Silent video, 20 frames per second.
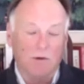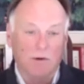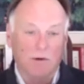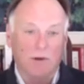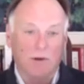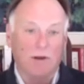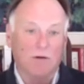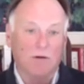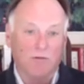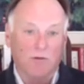And we're
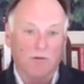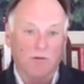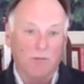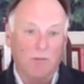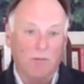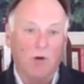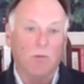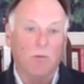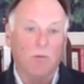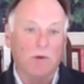looking
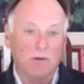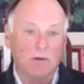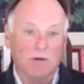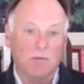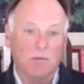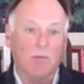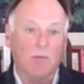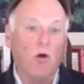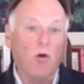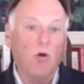moment
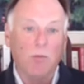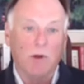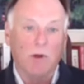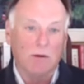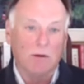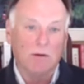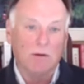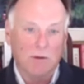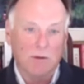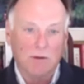to
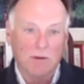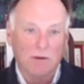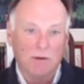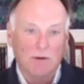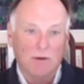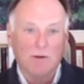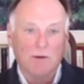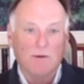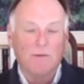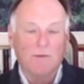moment
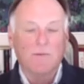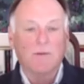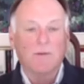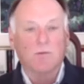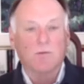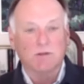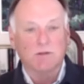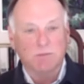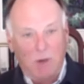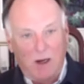
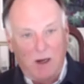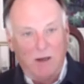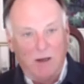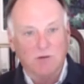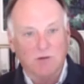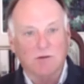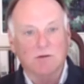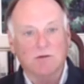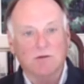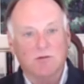
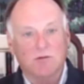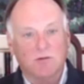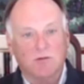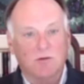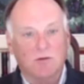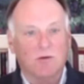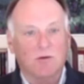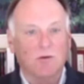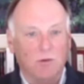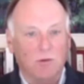responses
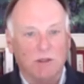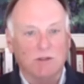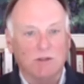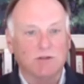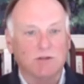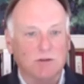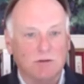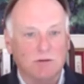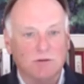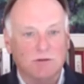to
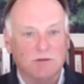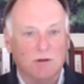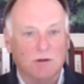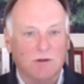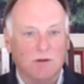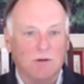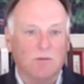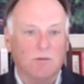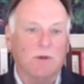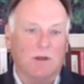issues
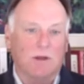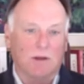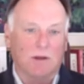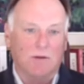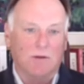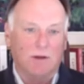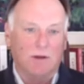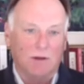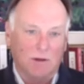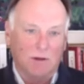so that we
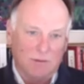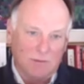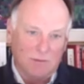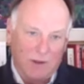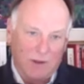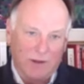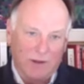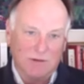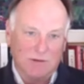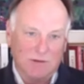can then,
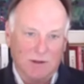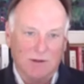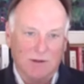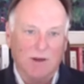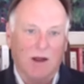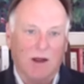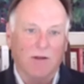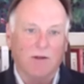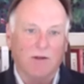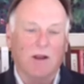like I
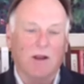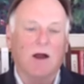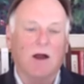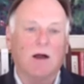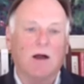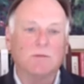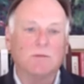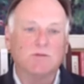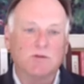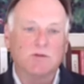said, dial the
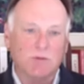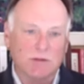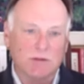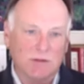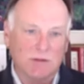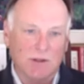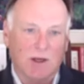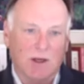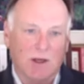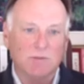knobs,
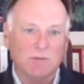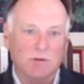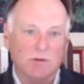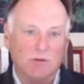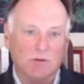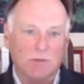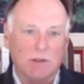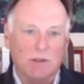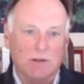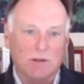twist the knobs a
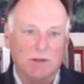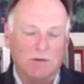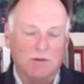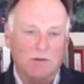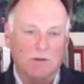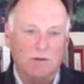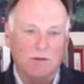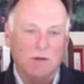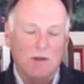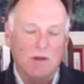little bit
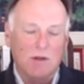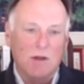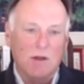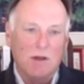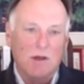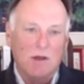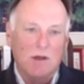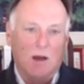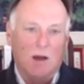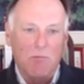to
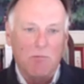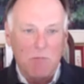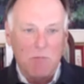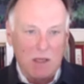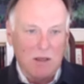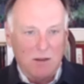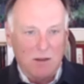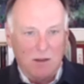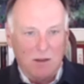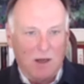
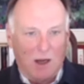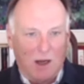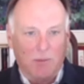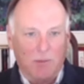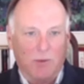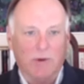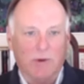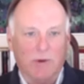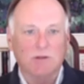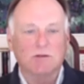amend the
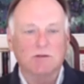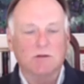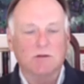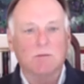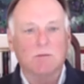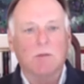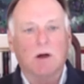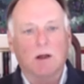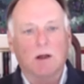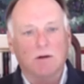
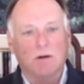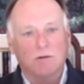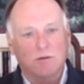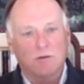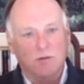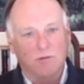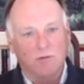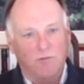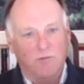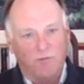operational model
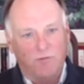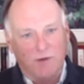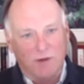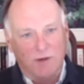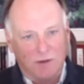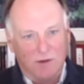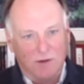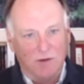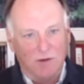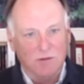to
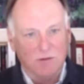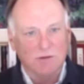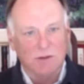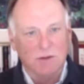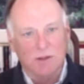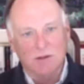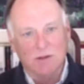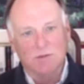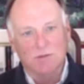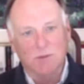fit those
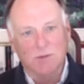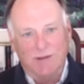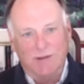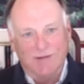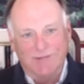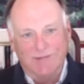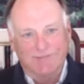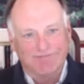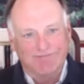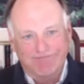needs.
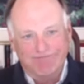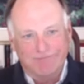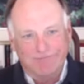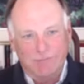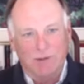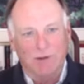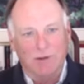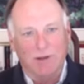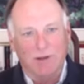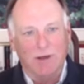Because
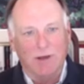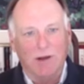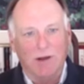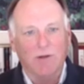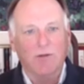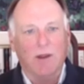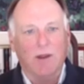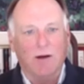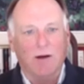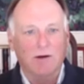clearly in
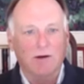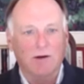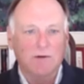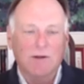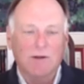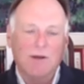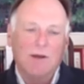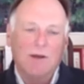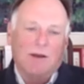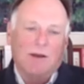healthcare,